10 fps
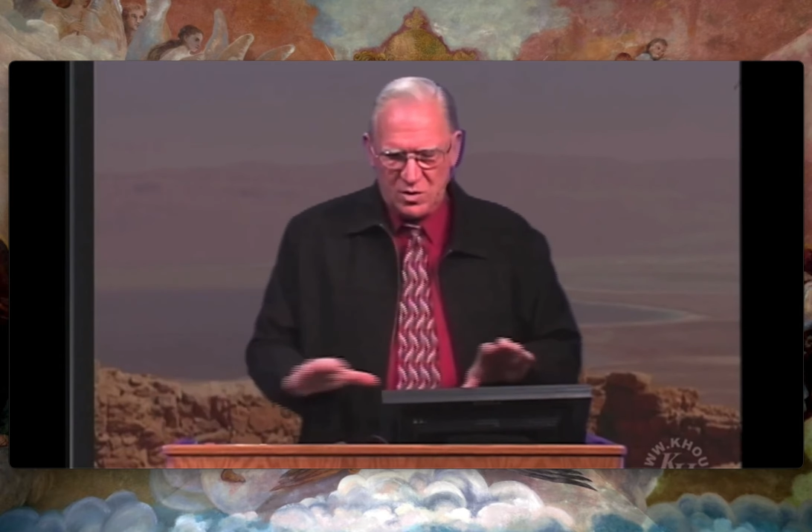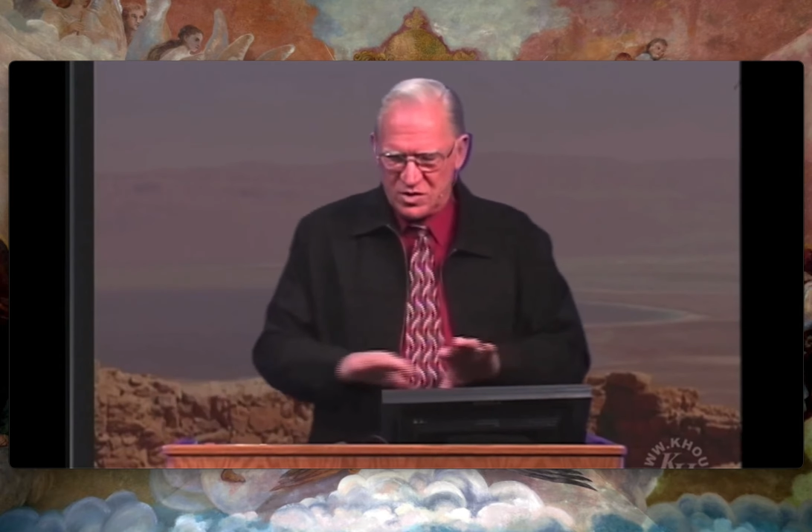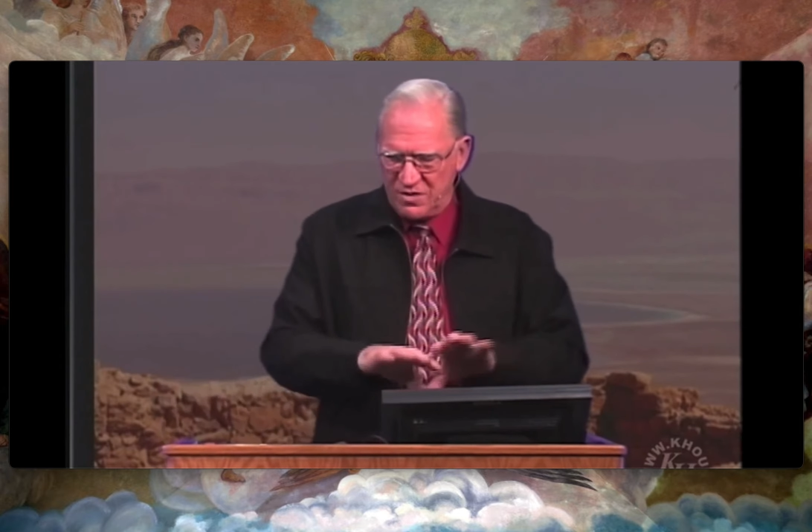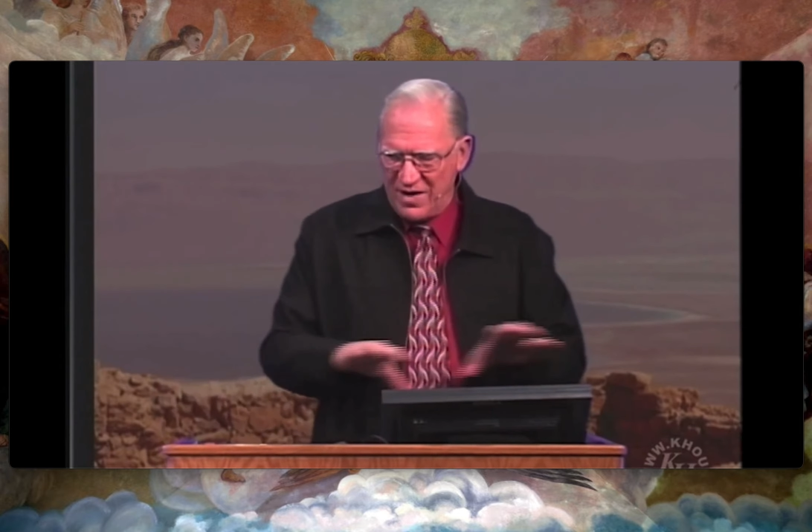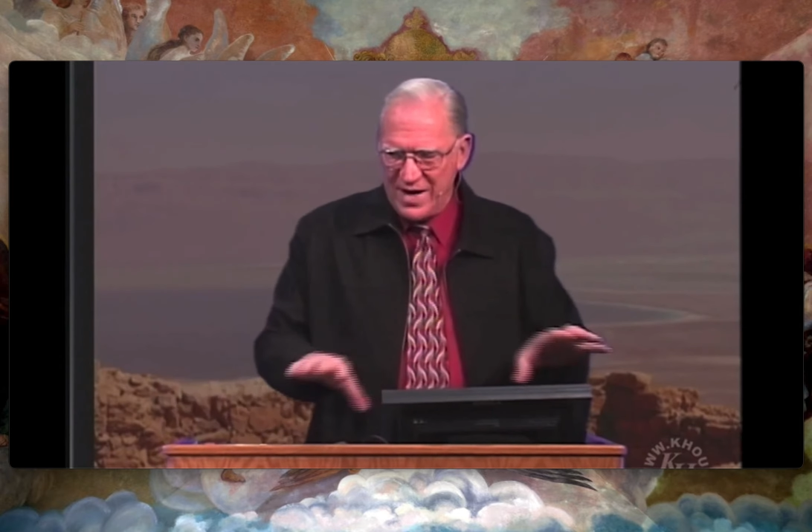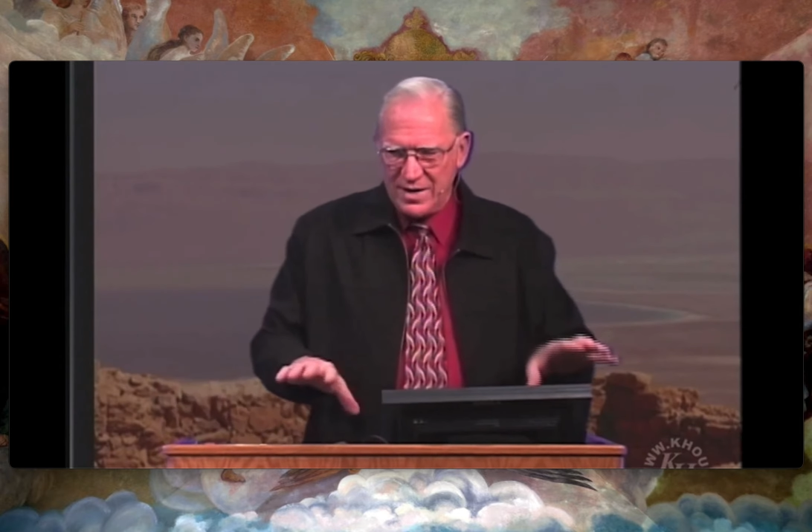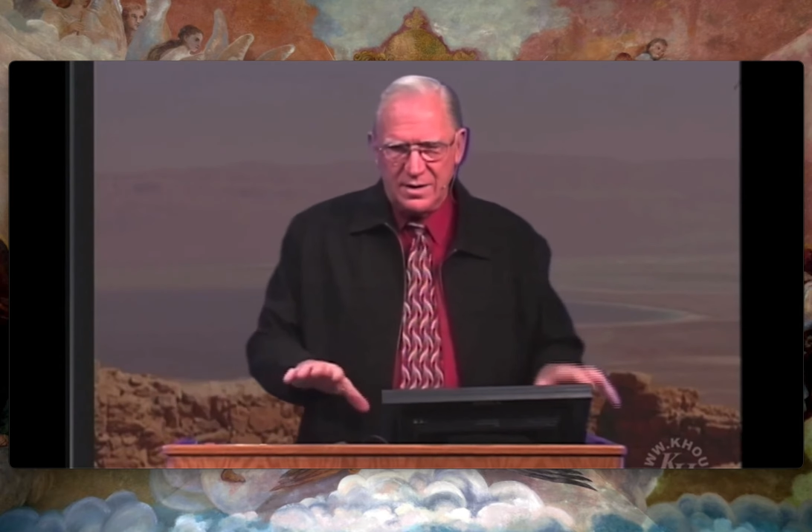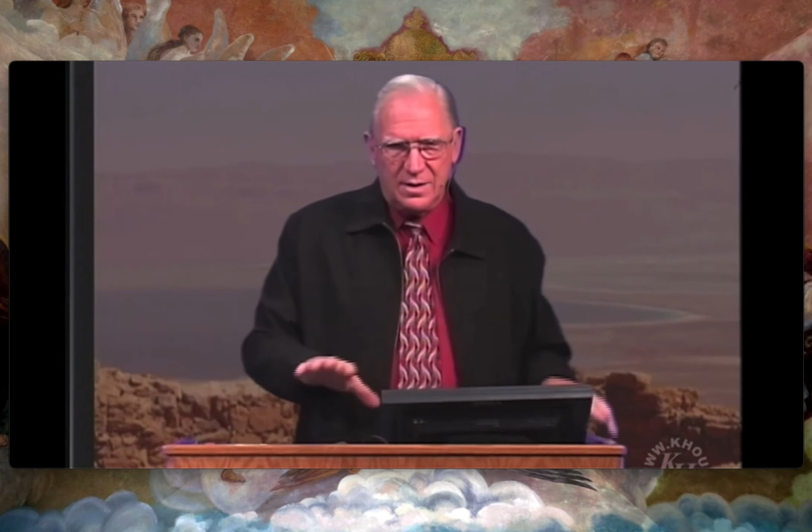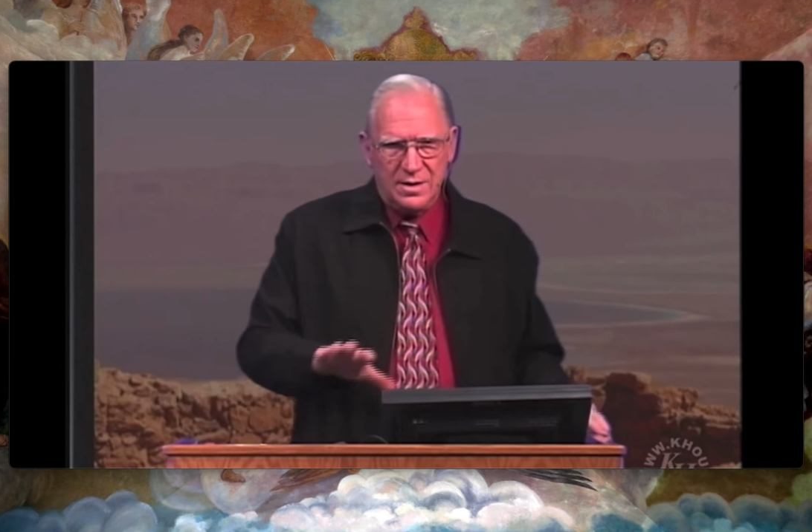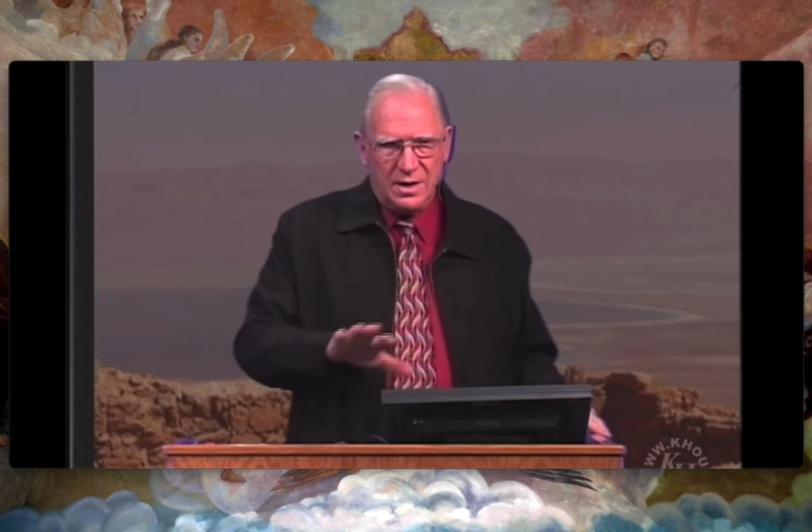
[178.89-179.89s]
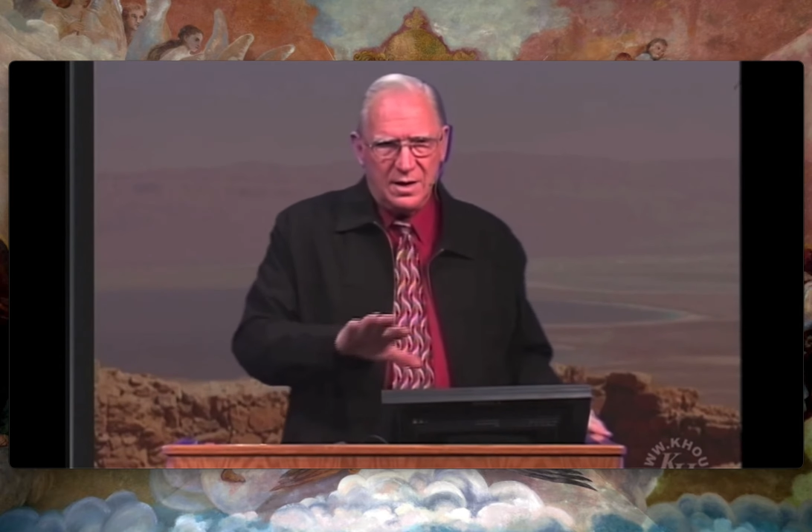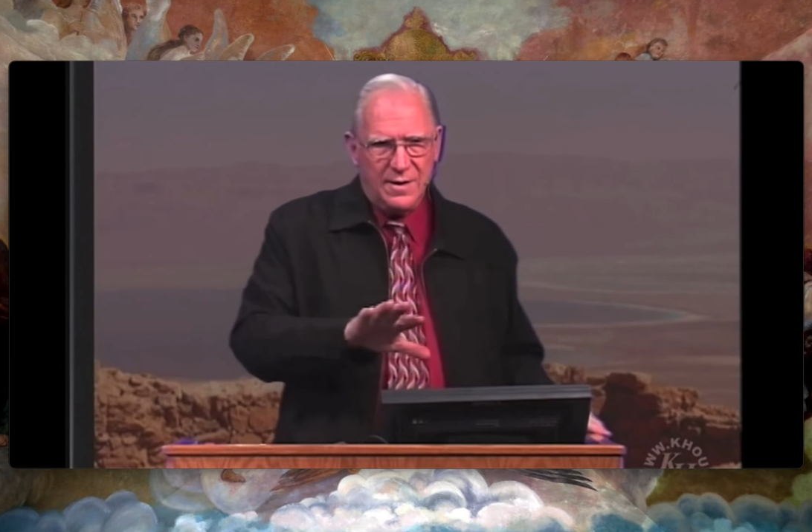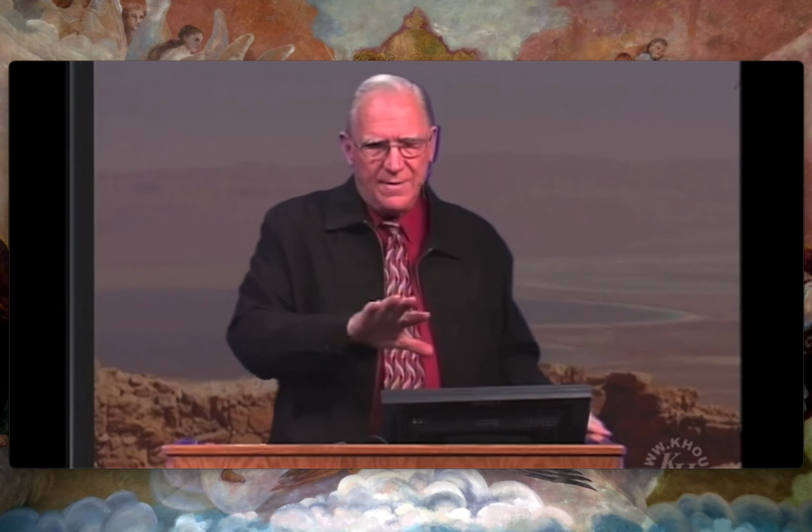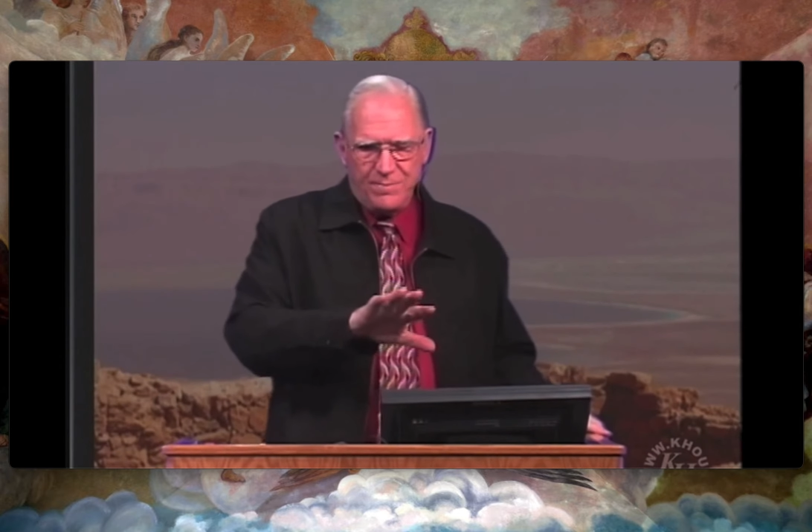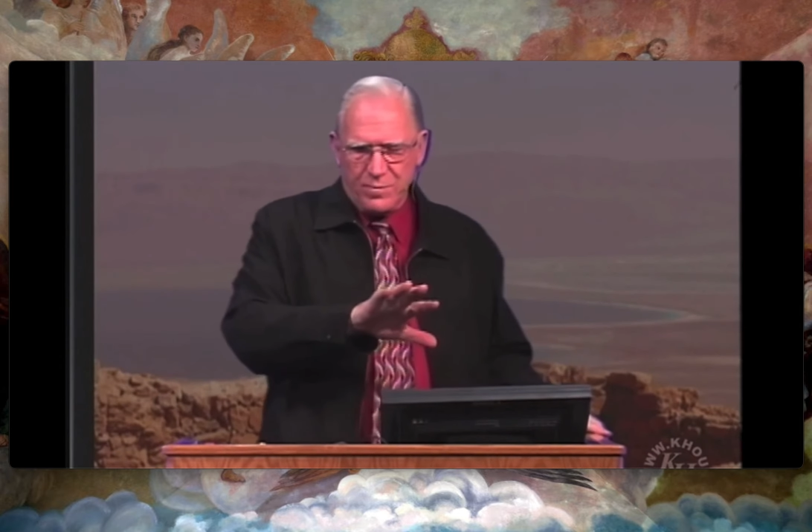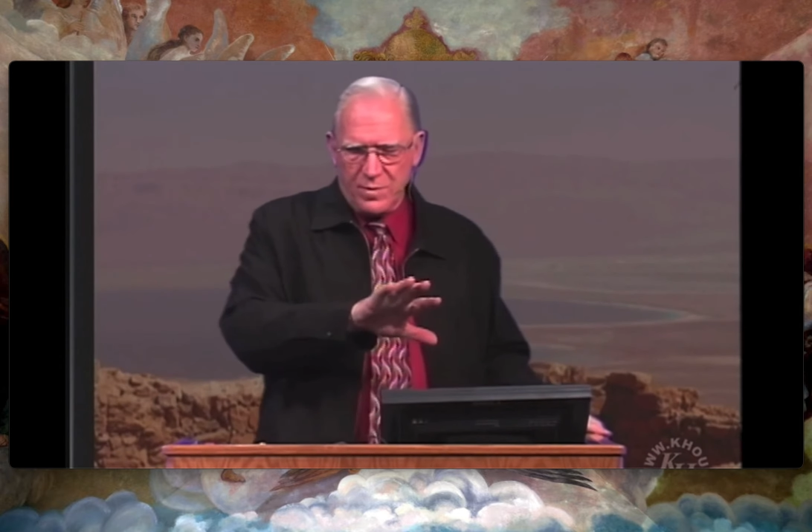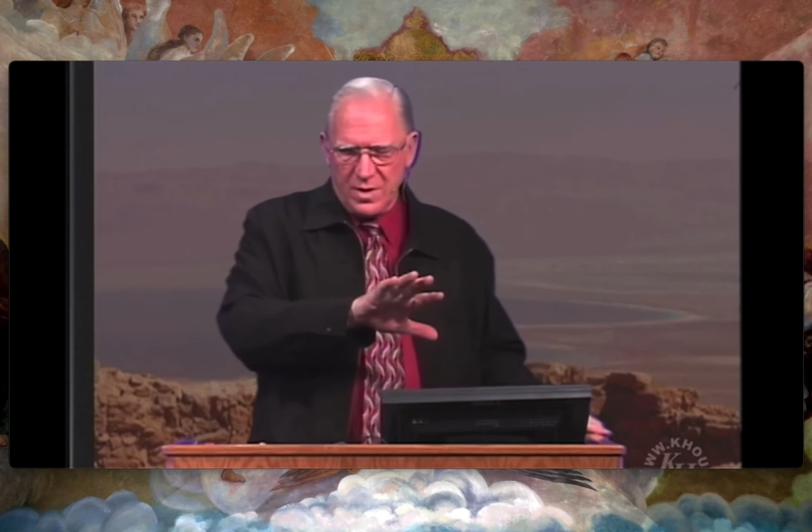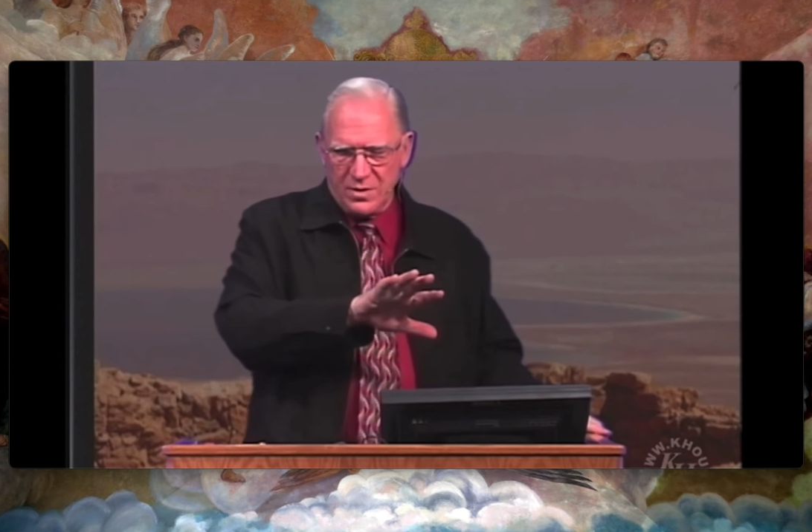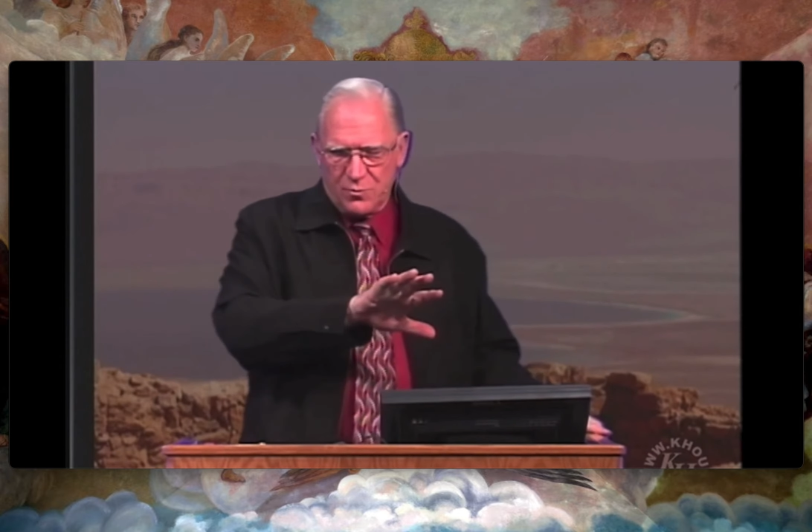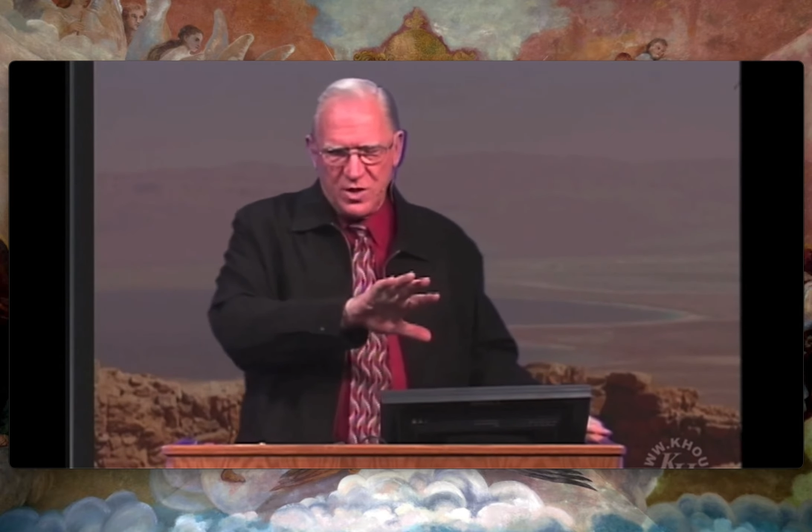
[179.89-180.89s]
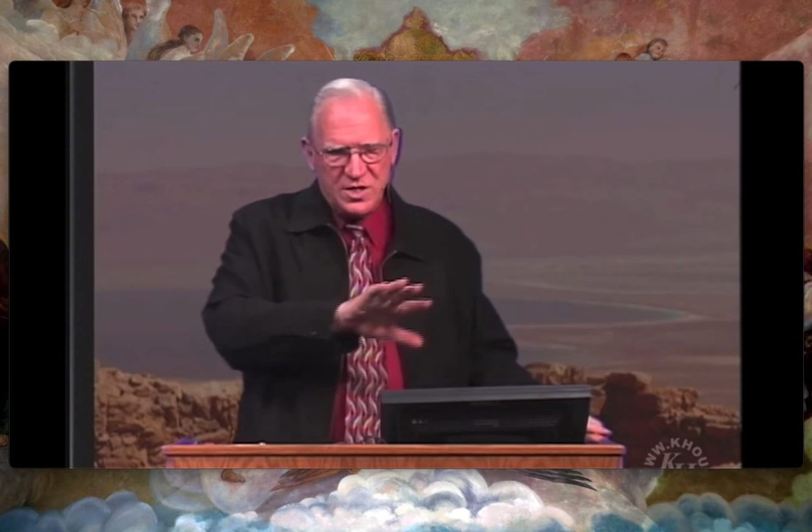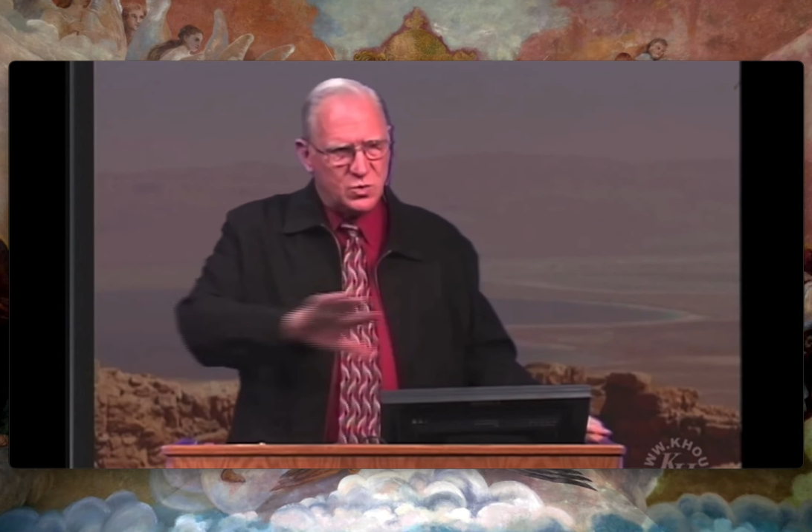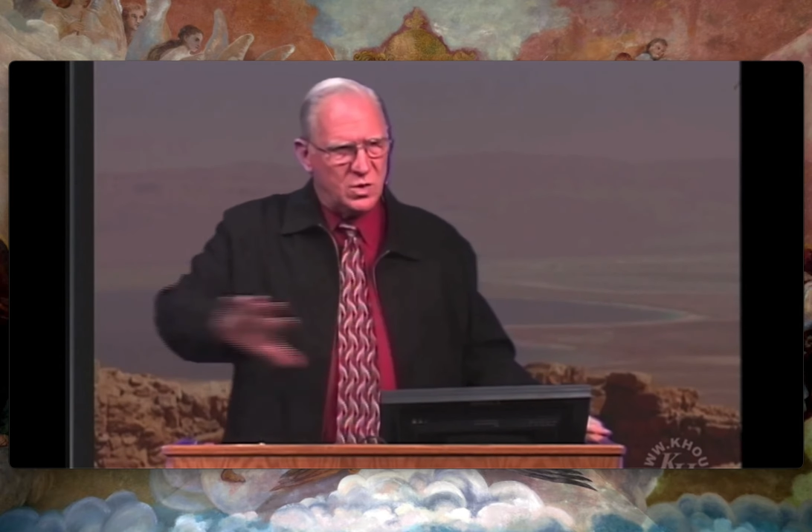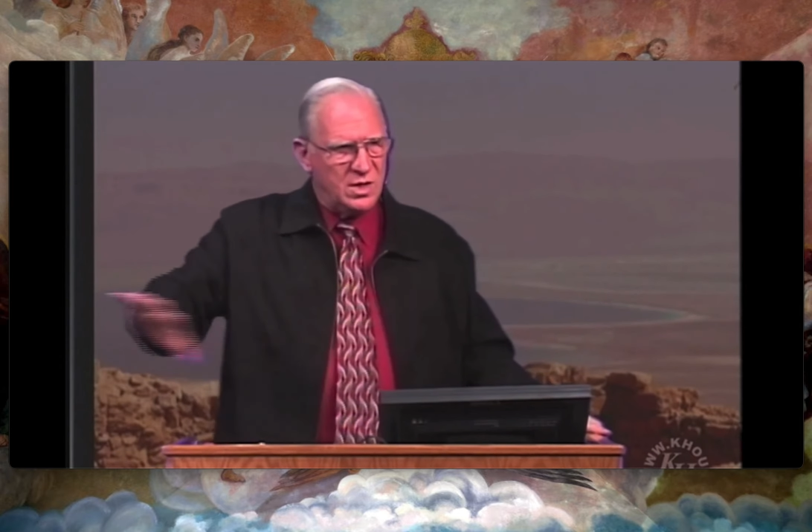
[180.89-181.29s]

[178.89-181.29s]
was divided. The priests were